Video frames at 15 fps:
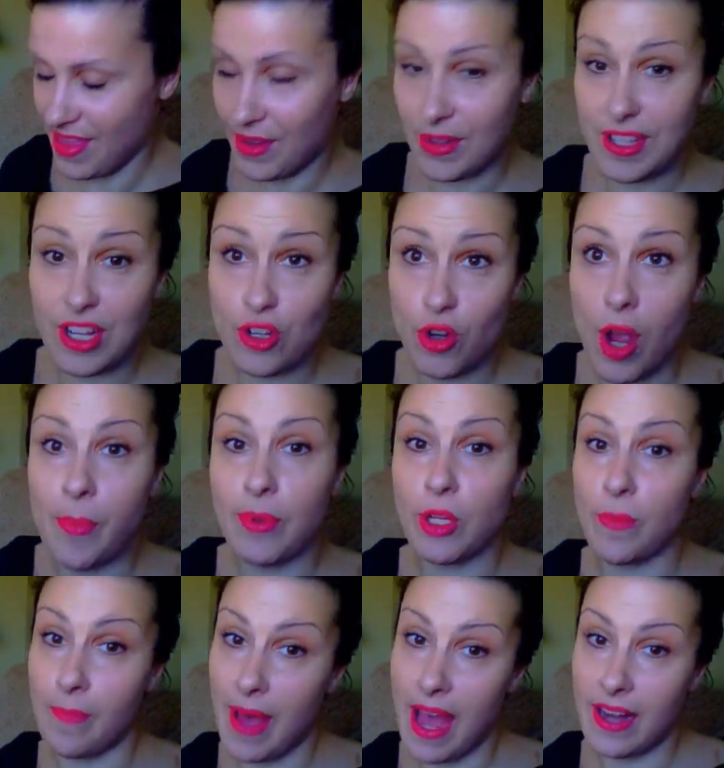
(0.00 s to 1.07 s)
There's a
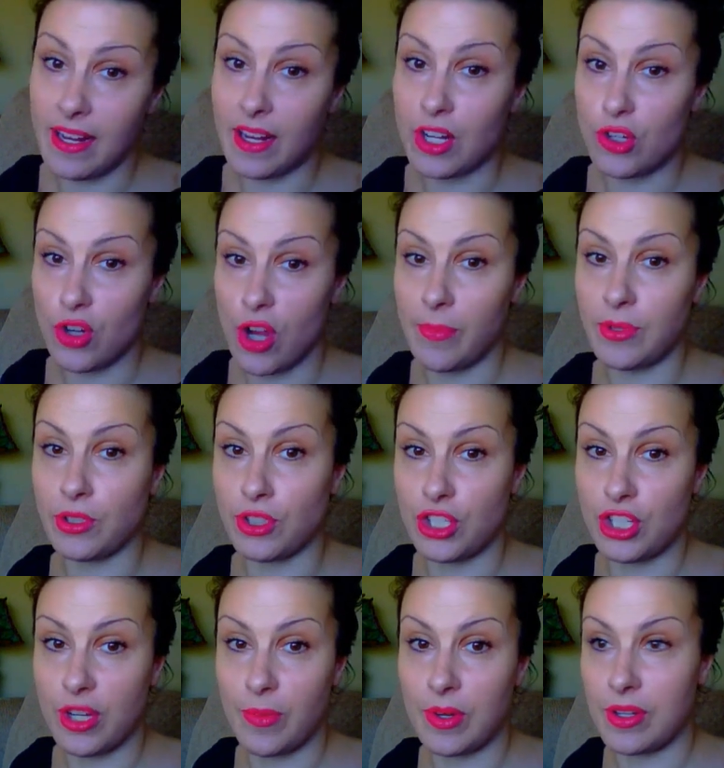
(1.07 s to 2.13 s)
Tropical Matte and a Tropical
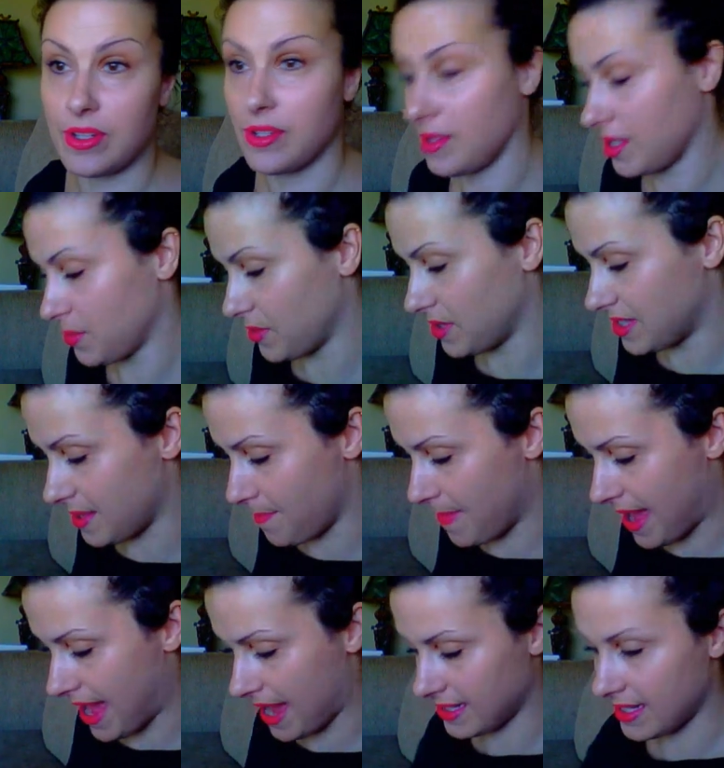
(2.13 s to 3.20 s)
Shimmer, so this one's the
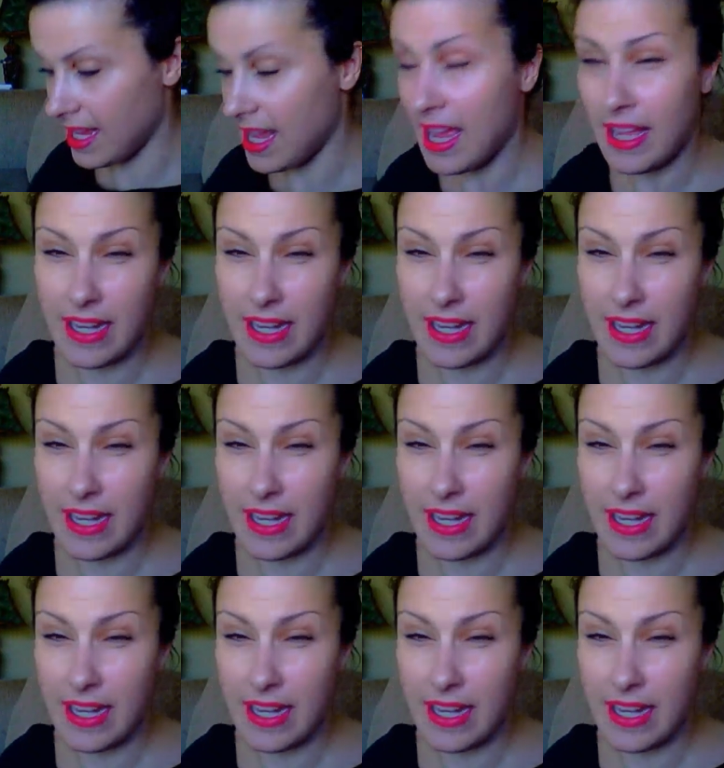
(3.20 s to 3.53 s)
matte.